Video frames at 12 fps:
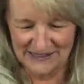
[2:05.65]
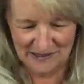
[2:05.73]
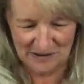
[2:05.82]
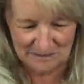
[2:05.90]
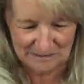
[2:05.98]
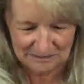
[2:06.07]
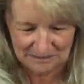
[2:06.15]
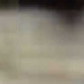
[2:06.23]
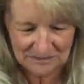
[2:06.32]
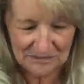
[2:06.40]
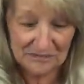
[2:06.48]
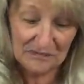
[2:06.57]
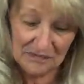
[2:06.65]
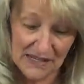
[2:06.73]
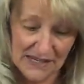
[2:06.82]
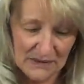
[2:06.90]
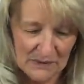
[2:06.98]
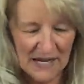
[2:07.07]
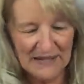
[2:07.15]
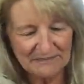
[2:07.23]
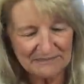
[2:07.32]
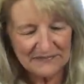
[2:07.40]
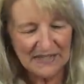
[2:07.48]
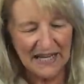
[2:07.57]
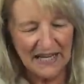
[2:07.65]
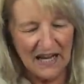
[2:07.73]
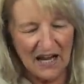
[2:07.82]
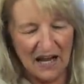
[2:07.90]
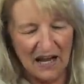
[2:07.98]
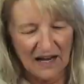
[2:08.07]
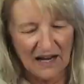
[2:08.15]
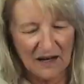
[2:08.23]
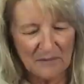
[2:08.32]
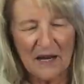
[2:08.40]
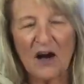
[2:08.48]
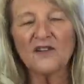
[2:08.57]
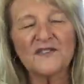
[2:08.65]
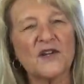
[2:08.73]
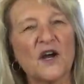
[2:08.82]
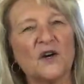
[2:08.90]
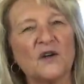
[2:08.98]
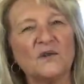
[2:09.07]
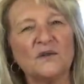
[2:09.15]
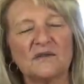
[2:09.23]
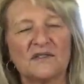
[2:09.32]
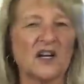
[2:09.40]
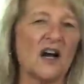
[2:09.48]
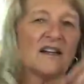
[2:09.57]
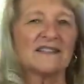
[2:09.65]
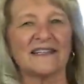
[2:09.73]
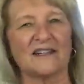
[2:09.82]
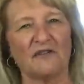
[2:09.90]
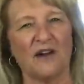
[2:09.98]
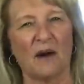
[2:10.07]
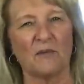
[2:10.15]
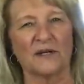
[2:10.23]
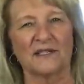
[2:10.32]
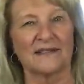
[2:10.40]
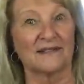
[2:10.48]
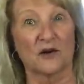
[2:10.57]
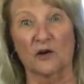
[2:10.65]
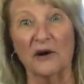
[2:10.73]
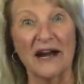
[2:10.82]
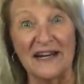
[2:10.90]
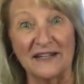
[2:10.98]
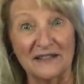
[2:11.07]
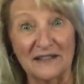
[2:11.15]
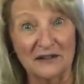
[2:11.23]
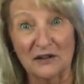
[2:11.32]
So anyway, um, also tossing fabrics is great.